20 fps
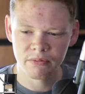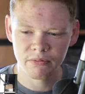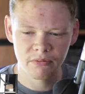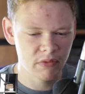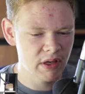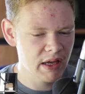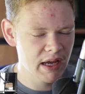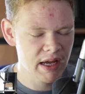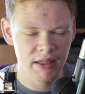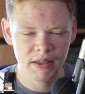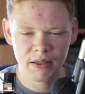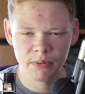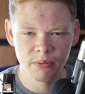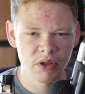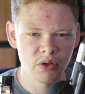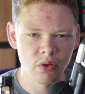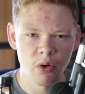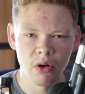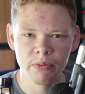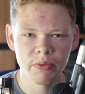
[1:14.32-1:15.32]
Had some
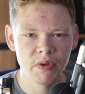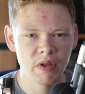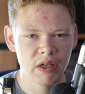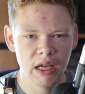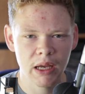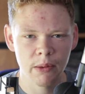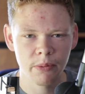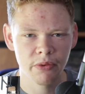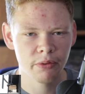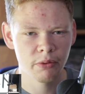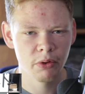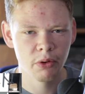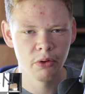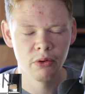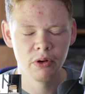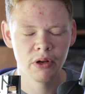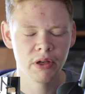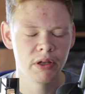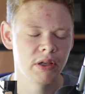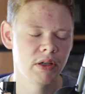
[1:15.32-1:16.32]
storms that came
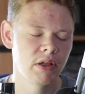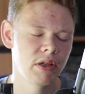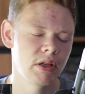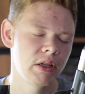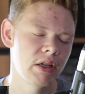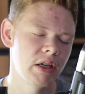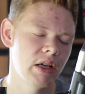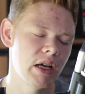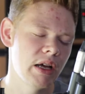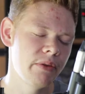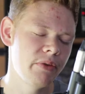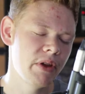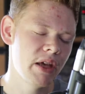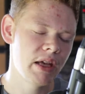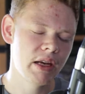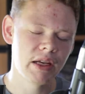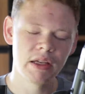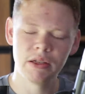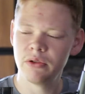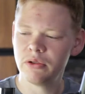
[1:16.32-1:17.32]
through. I've had
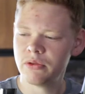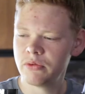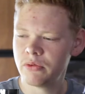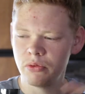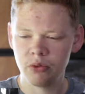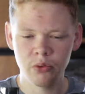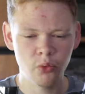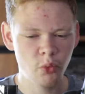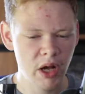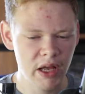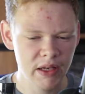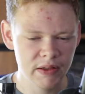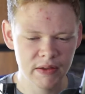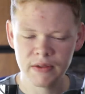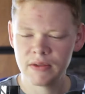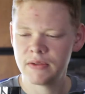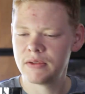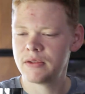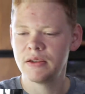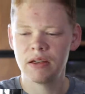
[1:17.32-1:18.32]
it
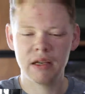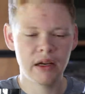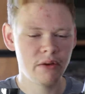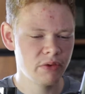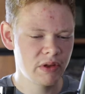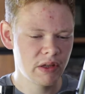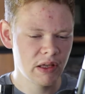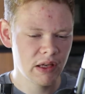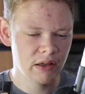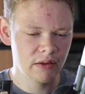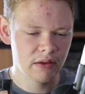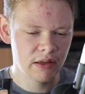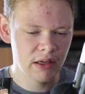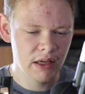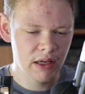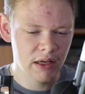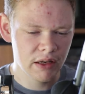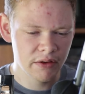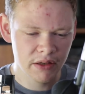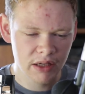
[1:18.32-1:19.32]
wet and everything.
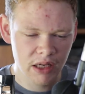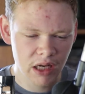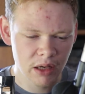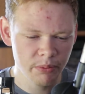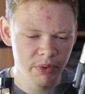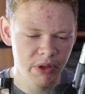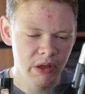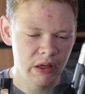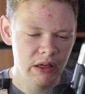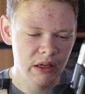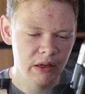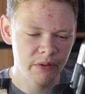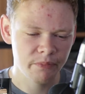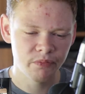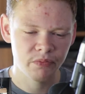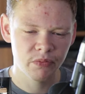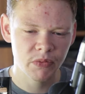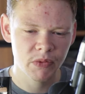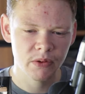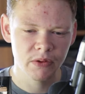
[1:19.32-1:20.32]
The company,
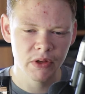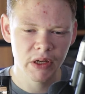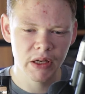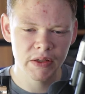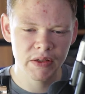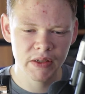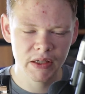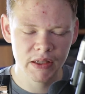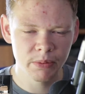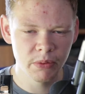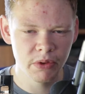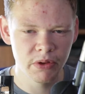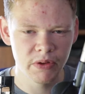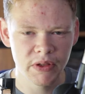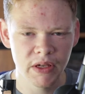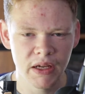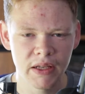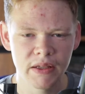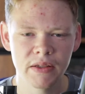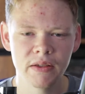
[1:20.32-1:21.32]
Six Moon
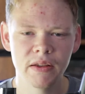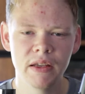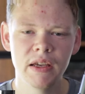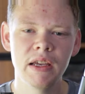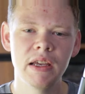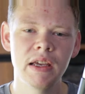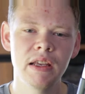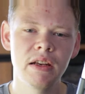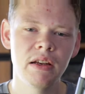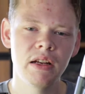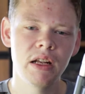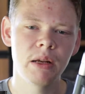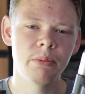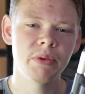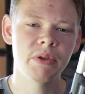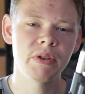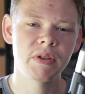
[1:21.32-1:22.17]
Designs, they ended up